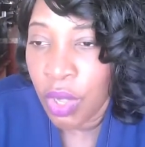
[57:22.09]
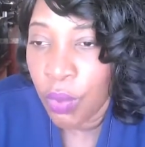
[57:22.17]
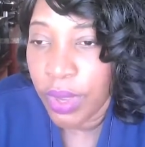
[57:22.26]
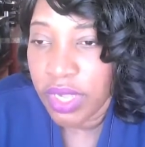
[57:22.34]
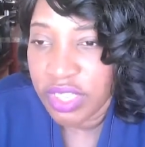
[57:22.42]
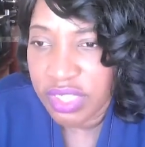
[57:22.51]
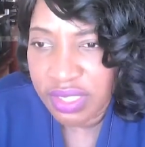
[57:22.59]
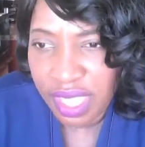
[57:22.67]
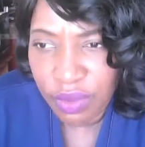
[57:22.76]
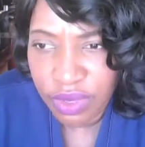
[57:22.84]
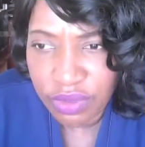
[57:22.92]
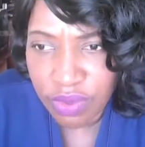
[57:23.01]
Well, she's
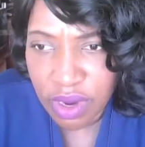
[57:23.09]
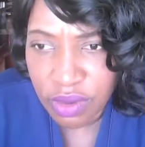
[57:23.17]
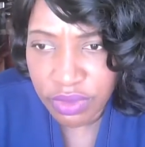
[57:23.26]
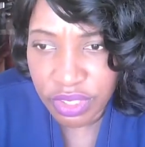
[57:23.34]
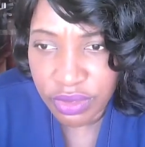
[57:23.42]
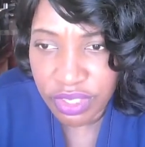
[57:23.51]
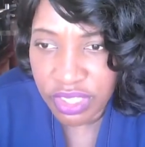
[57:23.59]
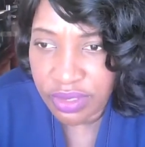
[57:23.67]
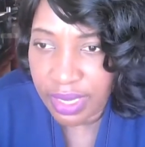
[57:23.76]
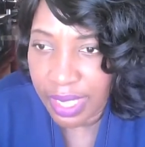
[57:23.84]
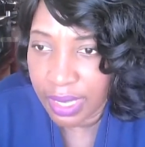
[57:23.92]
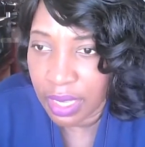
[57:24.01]
like, "What's wrong with you?" And she's
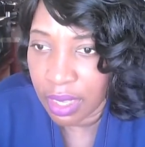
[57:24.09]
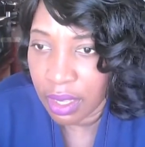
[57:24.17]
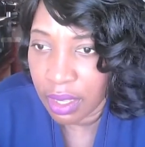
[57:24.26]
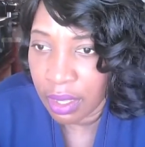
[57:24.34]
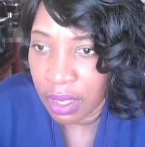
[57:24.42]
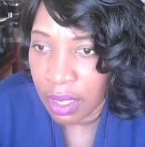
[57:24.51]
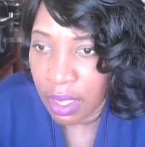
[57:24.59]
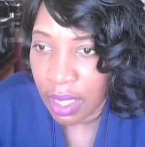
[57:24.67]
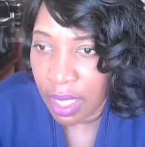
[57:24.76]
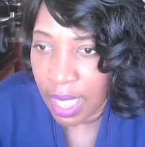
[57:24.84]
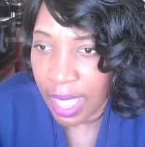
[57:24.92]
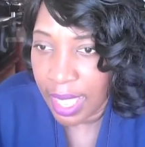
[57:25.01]
like,
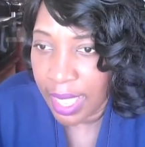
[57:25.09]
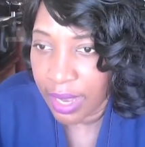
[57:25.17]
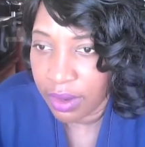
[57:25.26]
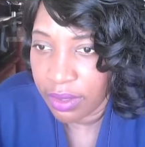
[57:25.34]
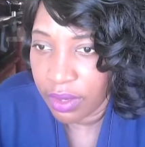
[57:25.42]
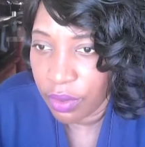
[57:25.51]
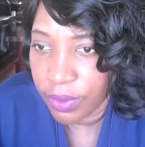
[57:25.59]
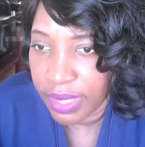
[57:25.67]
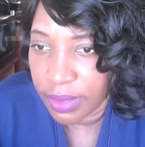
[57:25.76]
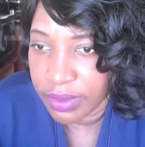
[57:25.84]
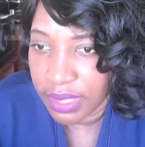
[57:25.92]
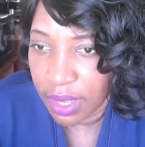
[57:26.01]
I don't know what
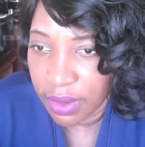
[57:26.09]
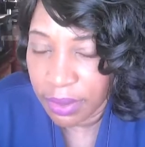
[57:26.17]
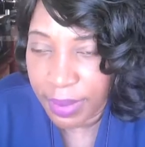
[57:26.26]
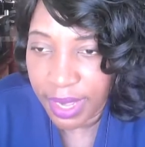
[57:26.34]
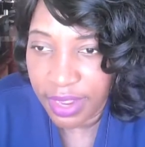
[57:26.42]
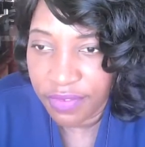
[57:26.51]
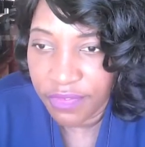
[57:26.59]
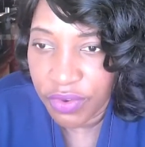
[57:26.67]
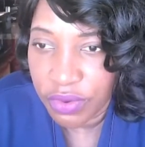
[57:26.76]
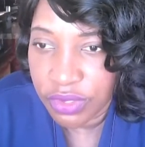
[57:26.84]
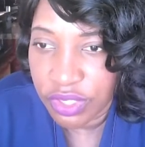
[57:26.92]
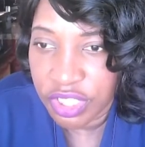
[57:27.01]
they were talking about at
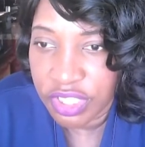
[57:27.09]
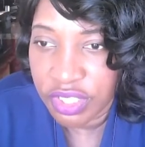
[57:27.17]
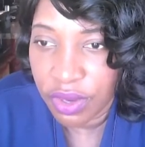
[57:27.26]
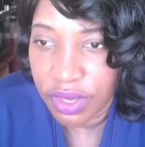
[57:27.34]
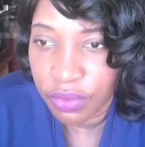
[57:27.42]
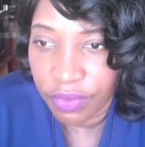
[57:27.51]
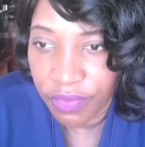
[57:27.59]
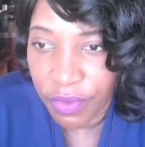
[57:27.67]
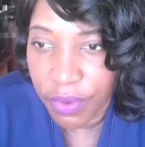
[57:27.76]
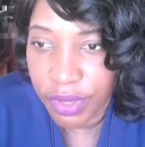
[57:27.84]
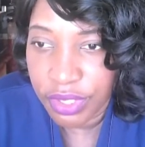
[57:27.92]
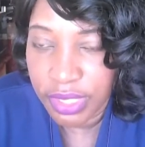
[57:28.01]
first. So she starts
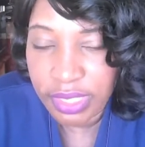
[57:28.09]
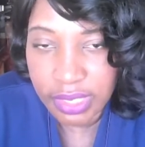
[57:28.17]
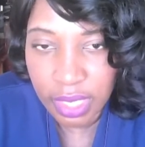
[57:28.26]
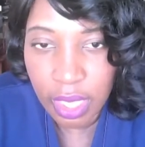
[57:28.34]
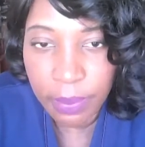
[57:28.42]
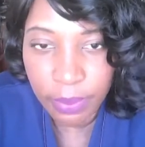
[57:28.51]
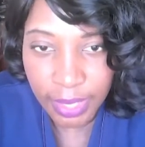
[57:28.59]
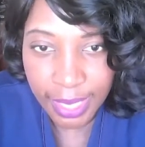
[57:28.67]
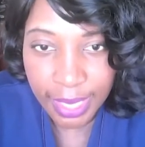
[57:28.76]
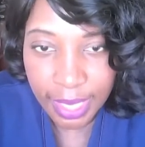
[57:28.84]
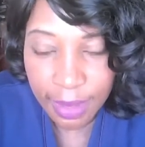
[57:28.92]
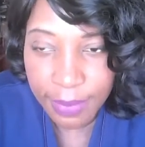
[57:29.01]
referring to this couple that
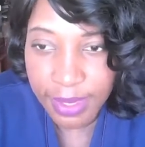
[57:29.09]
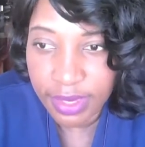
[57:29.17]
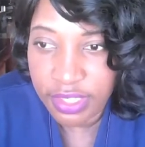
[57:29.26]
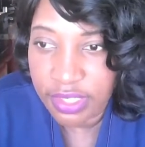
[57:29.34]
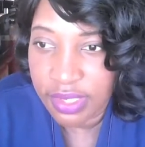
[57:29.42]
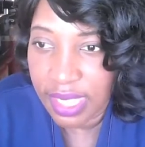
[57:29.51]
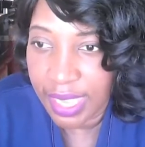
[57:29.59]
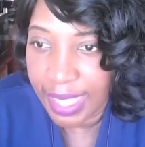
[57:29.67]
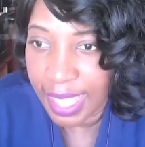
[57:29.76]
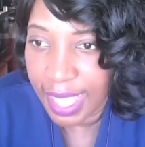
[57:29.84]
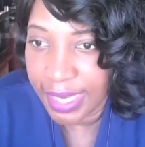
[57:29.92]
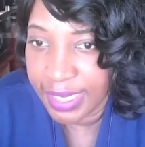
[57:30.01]
had come in there. She's like,
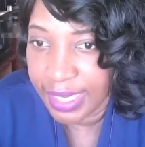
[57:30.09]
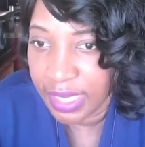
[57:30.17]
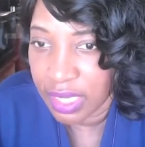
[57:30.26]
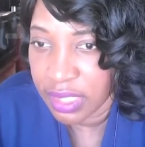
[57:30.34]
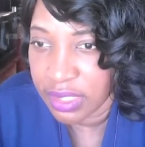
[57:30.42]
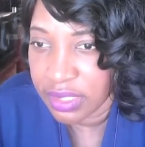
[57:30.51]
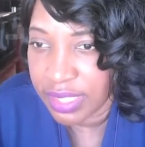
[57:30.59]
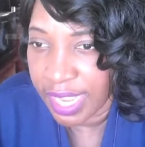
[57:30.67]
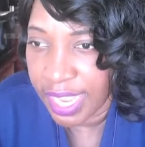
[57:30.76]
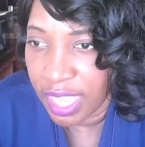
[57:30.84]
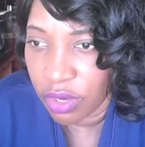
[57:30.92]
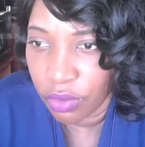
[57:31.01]
I didn't
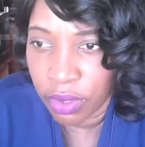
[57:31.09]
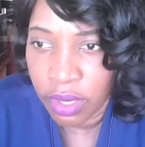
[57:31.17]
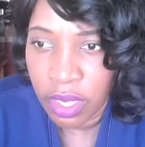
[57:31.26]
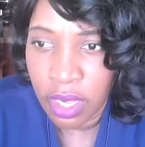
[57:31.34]
understand or